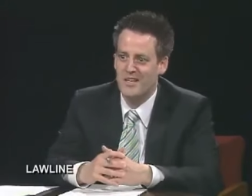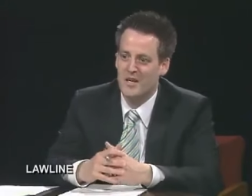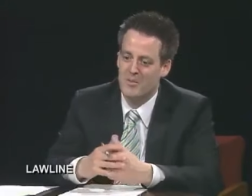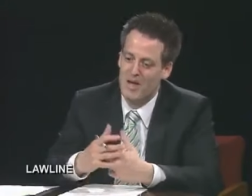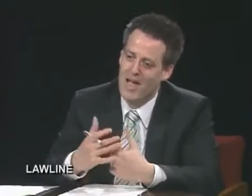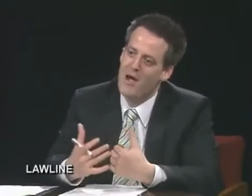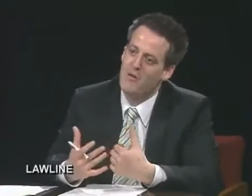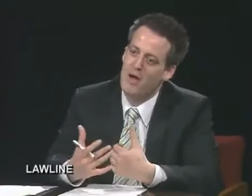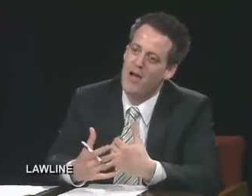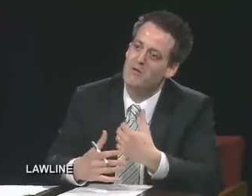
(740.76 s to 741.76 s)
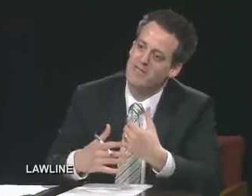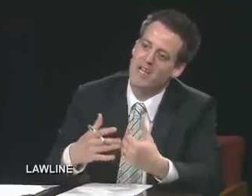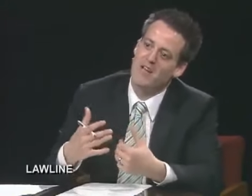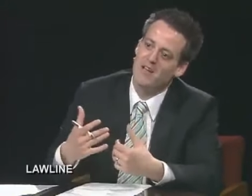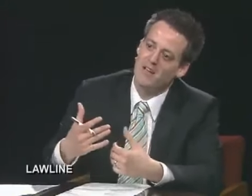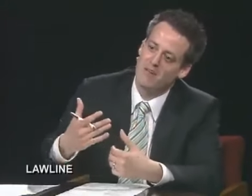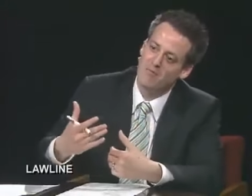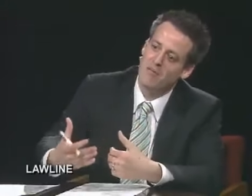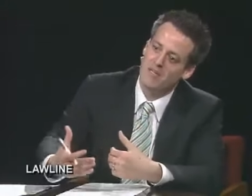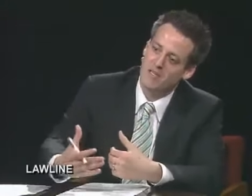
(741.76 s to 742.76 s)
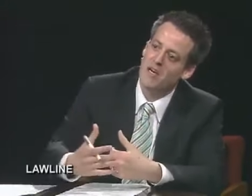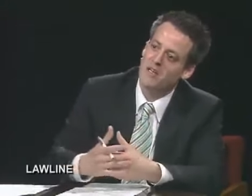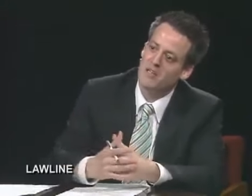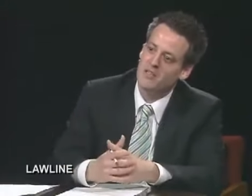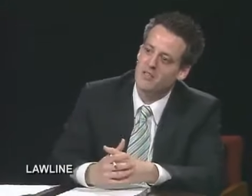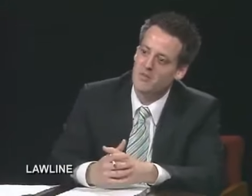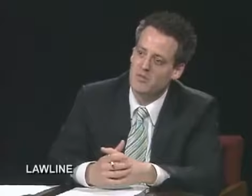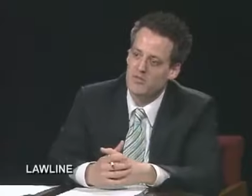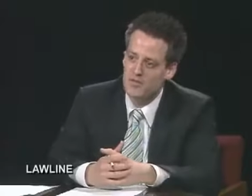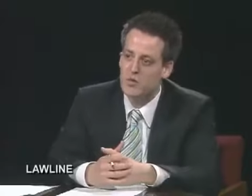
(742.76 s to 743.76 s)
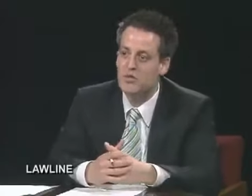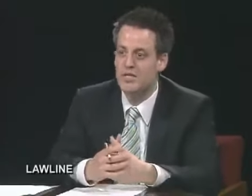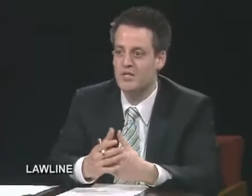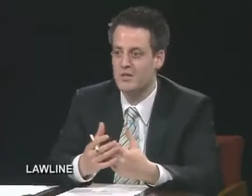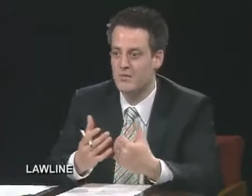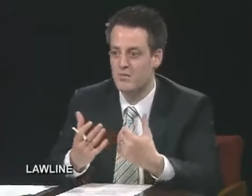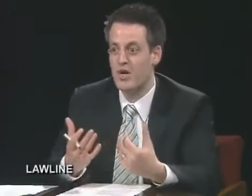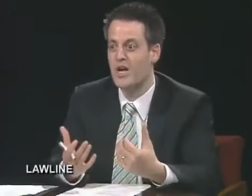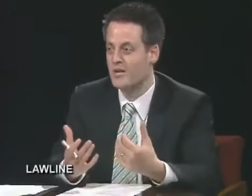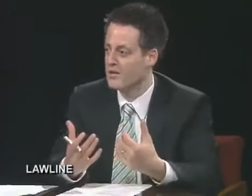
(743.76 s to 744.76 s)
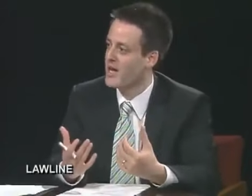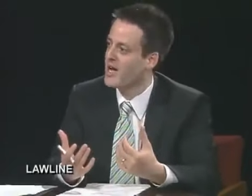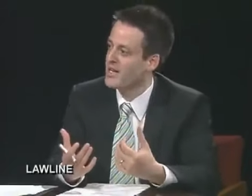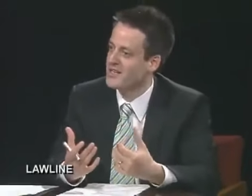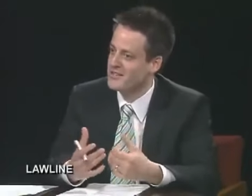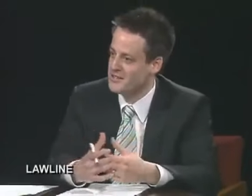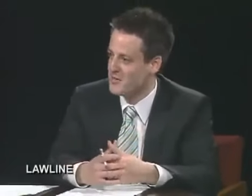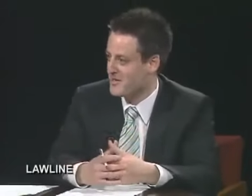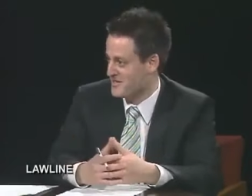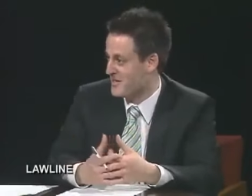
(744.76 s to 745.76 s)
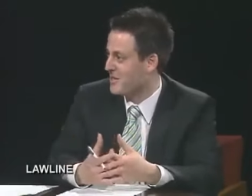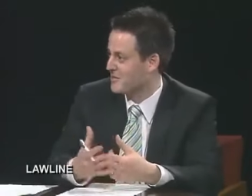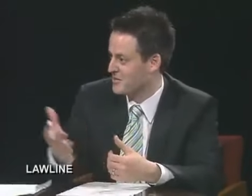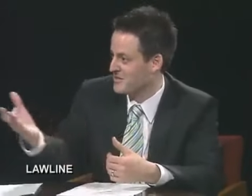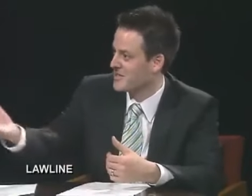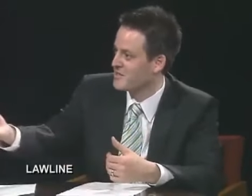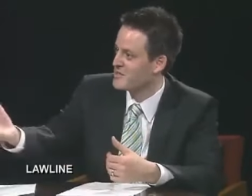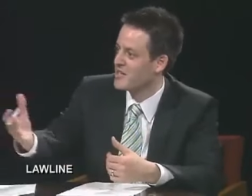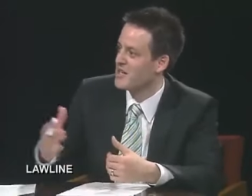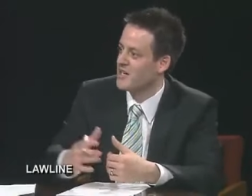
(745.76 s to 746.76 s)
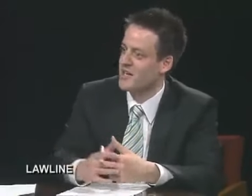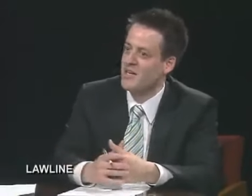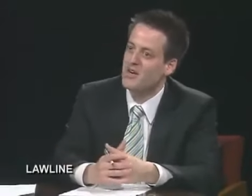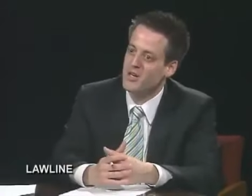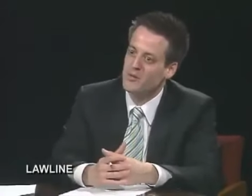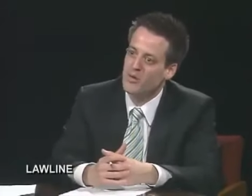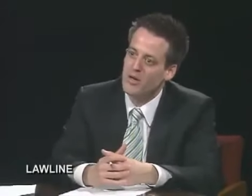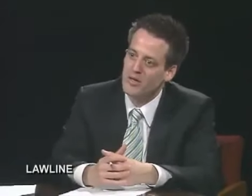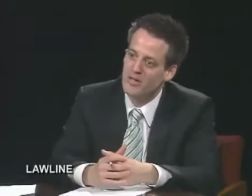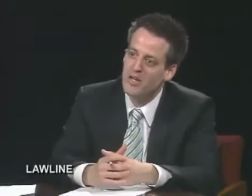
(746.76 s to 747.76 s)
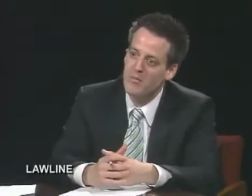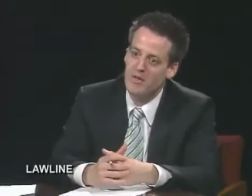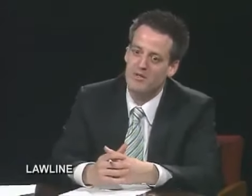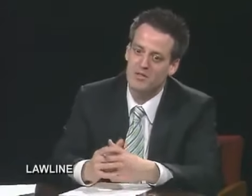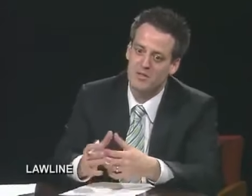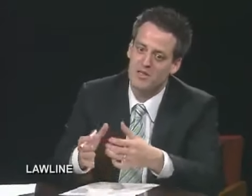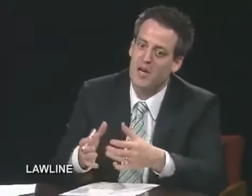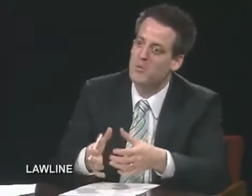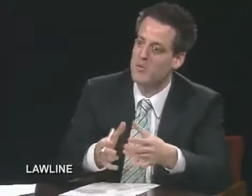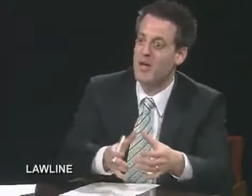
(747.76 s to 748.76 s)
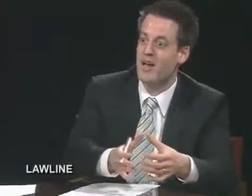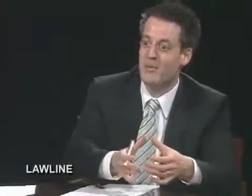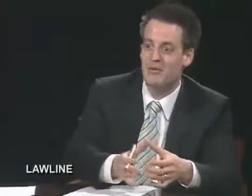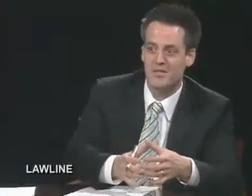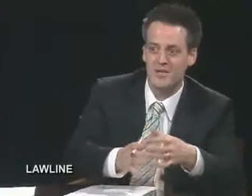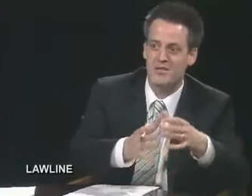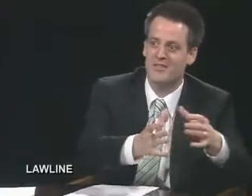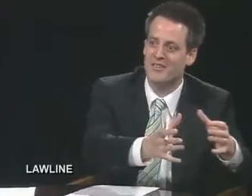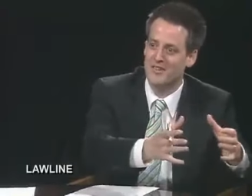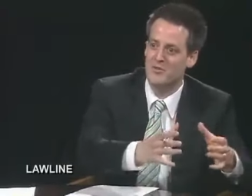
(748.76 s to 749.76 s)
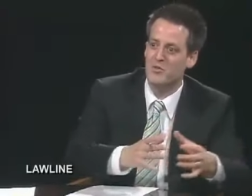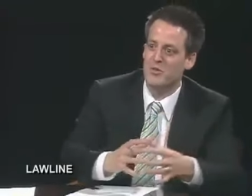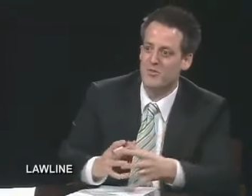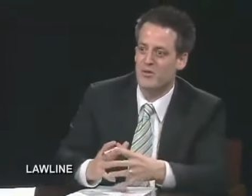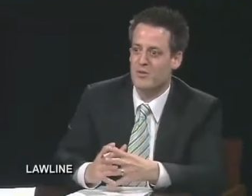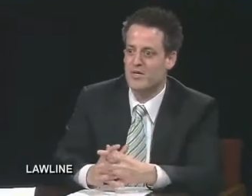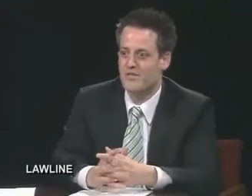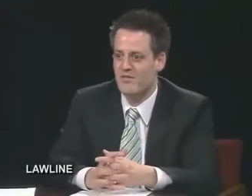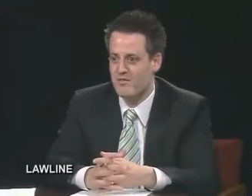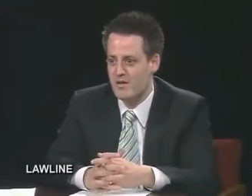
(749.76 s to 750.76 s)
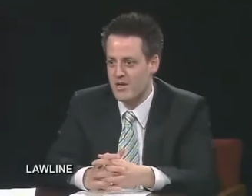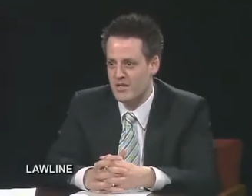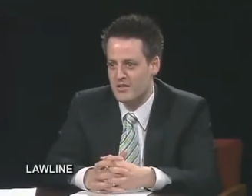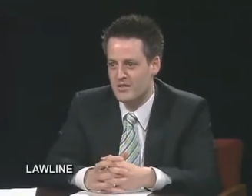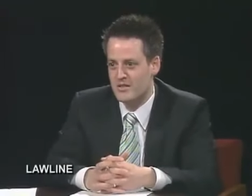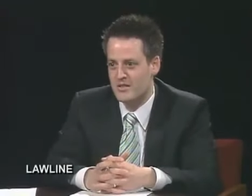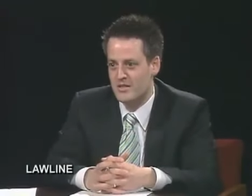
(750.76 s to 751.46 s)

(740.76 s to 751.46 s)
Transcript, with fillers: um, how, how is that being done in terms of using the brand organic to try to sell, just like you said, on a hair care mm-hmm. product, because certainly a couple bad apples can ruin it for the rest of everybody else. Mm -hmm.